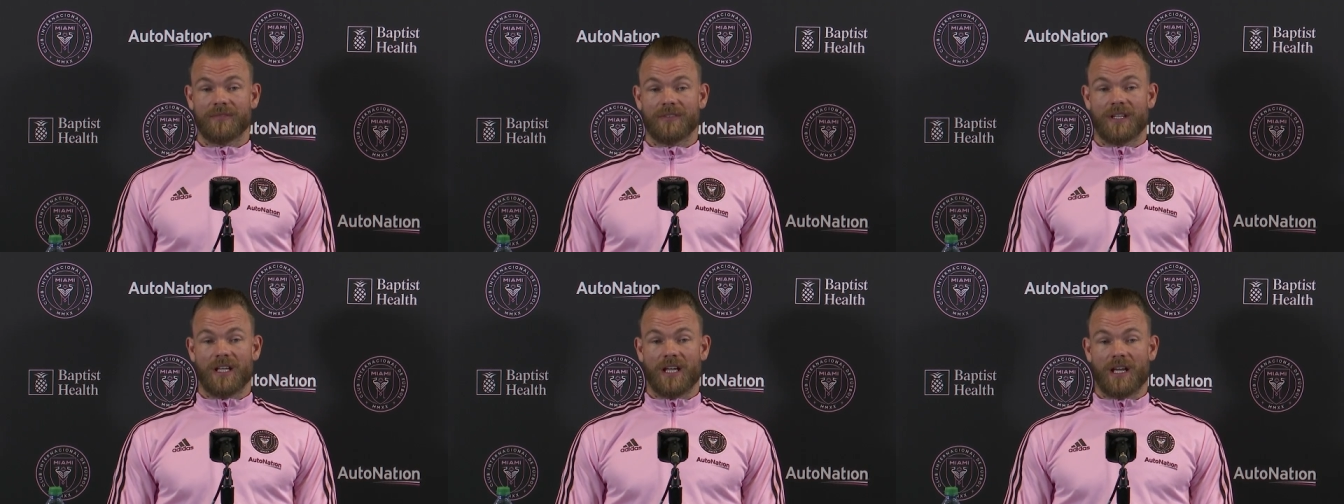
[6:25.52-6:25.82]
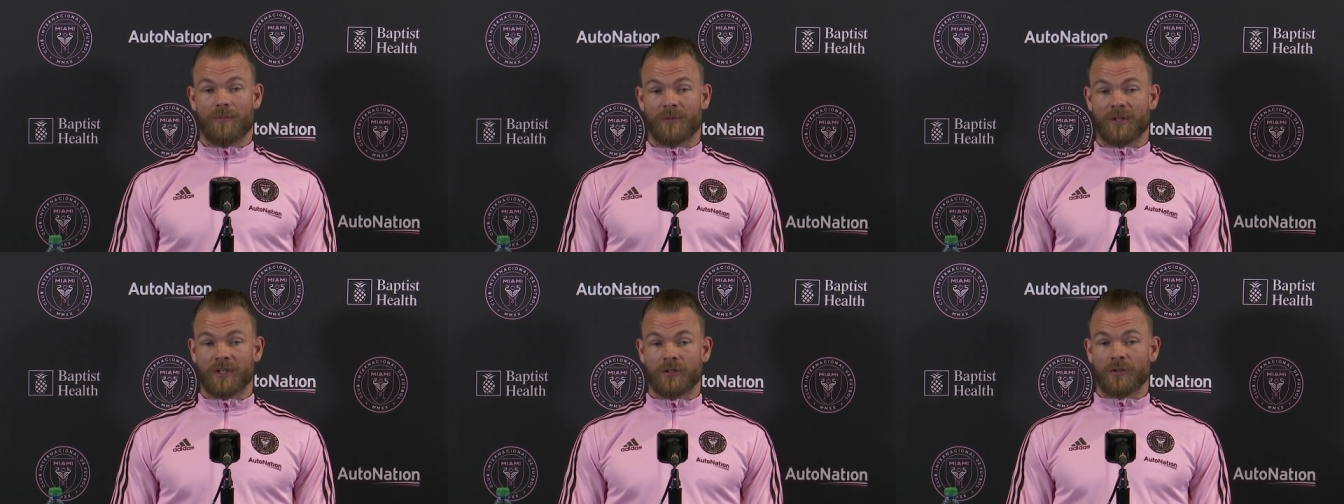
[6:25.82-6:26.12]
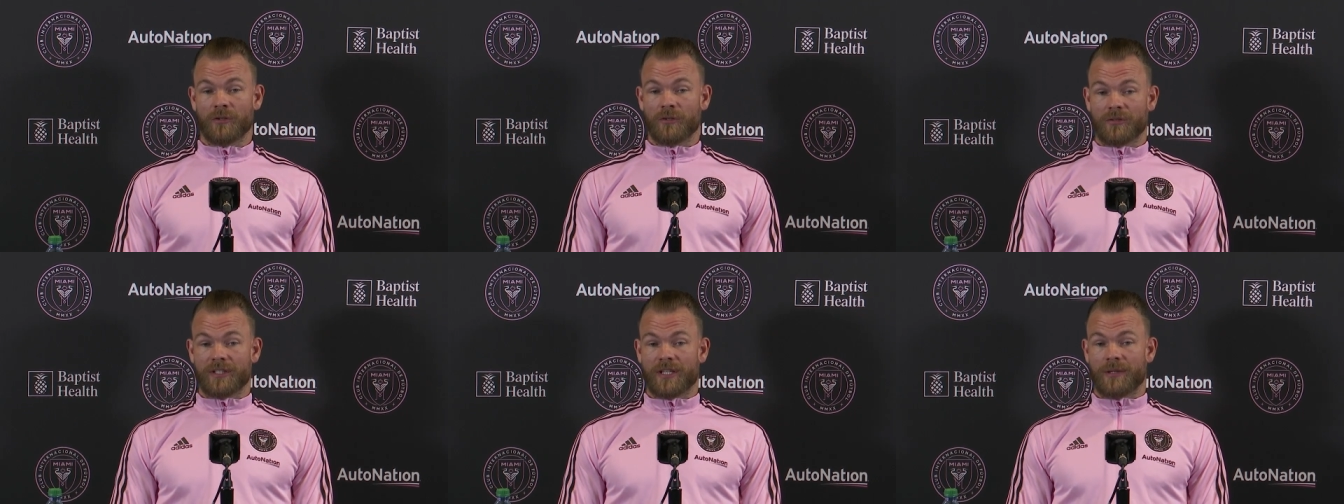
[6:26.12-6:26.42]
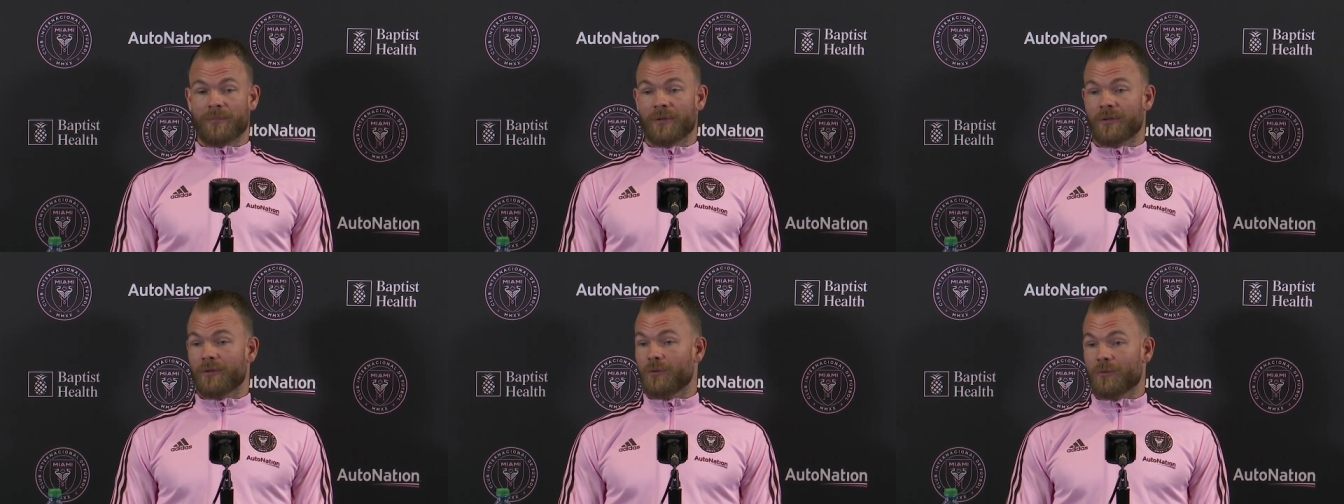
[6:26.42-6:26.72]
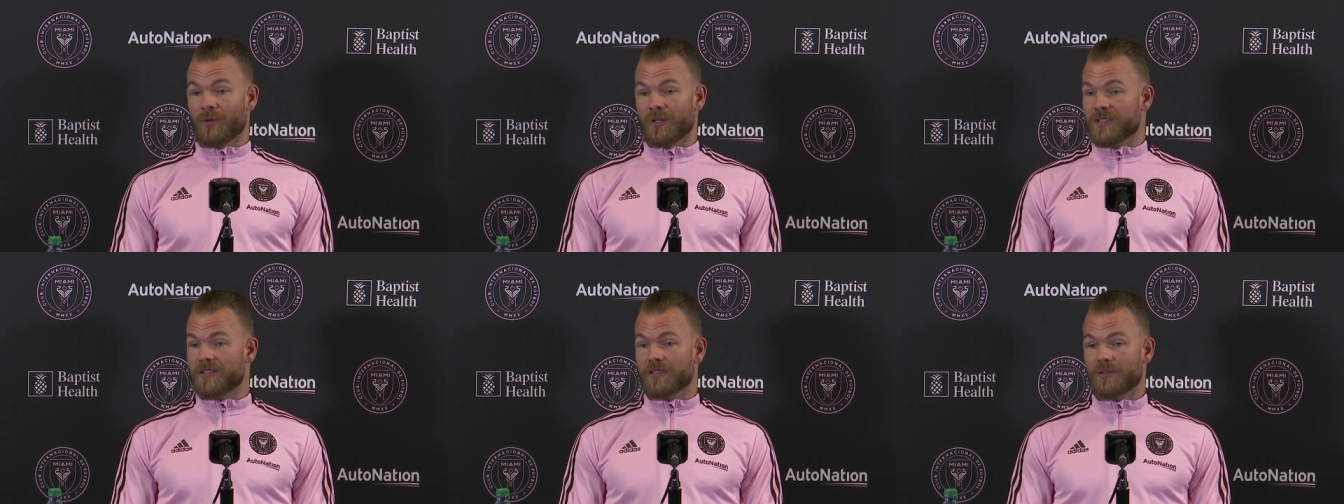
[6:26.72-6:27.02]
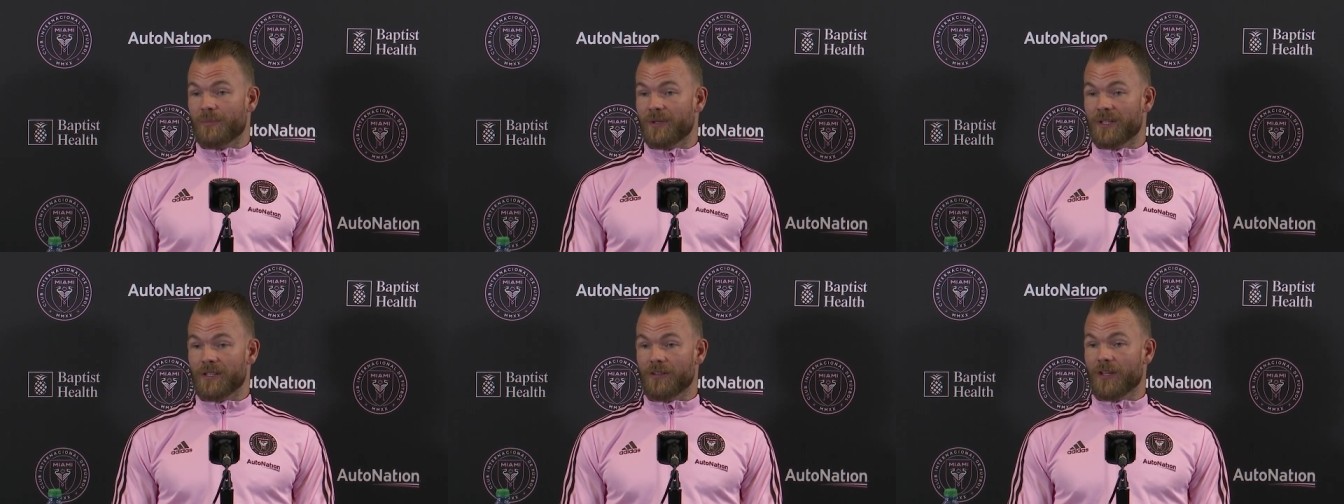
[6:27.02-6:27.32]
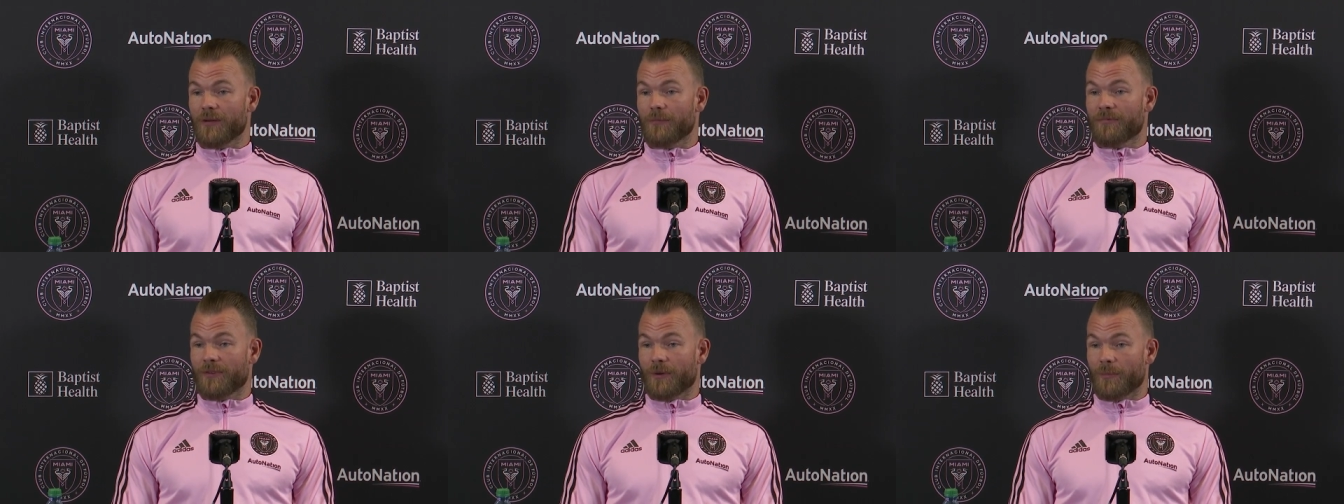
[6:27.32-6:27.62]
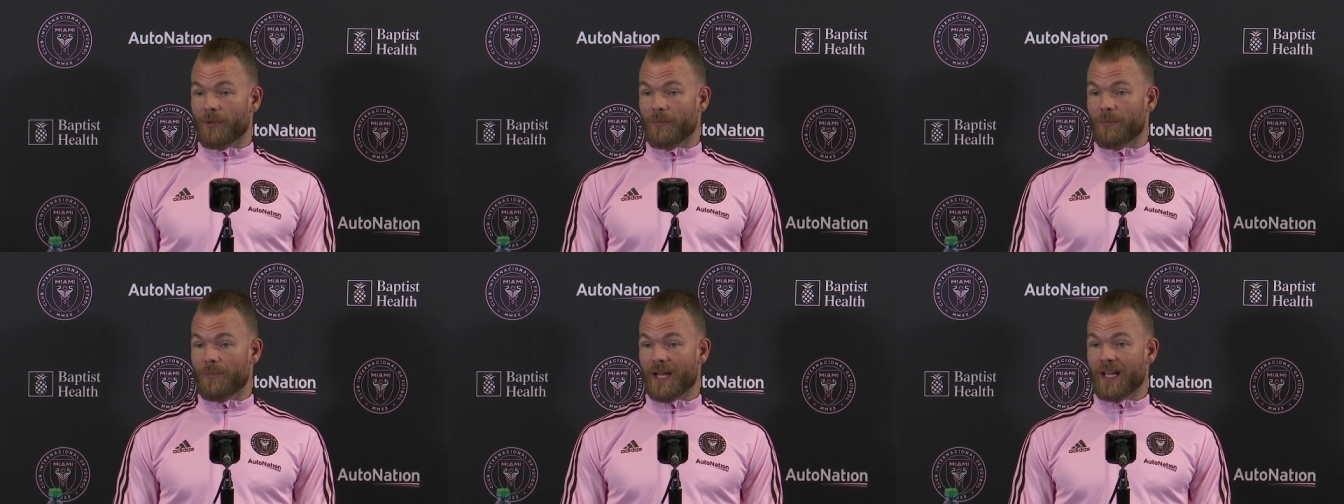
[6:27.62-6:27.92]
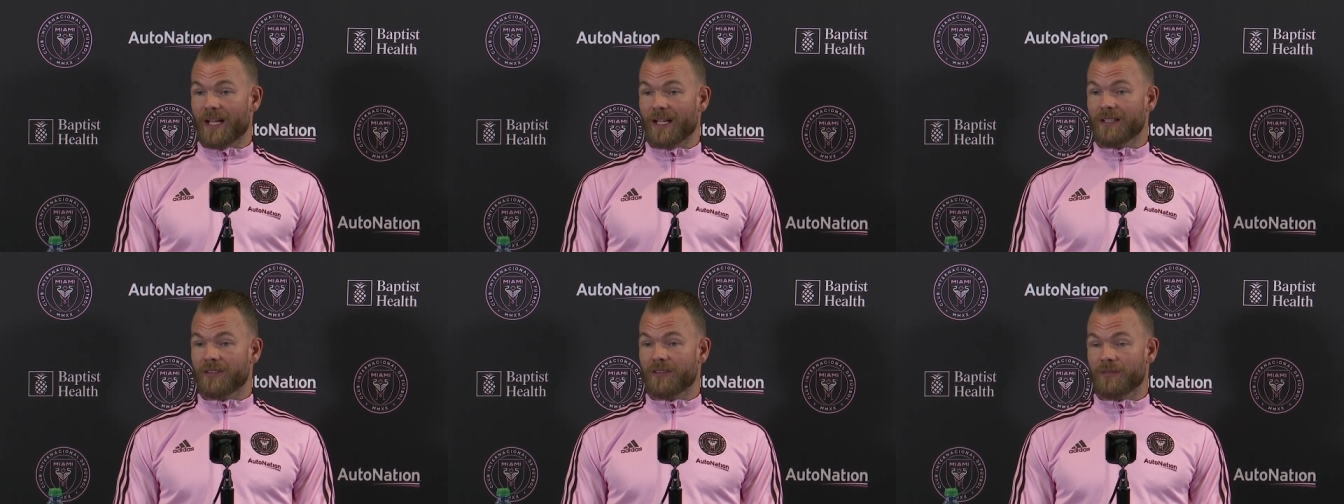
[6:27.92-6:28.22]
I'm a goalkeeper who wants to build up from the back,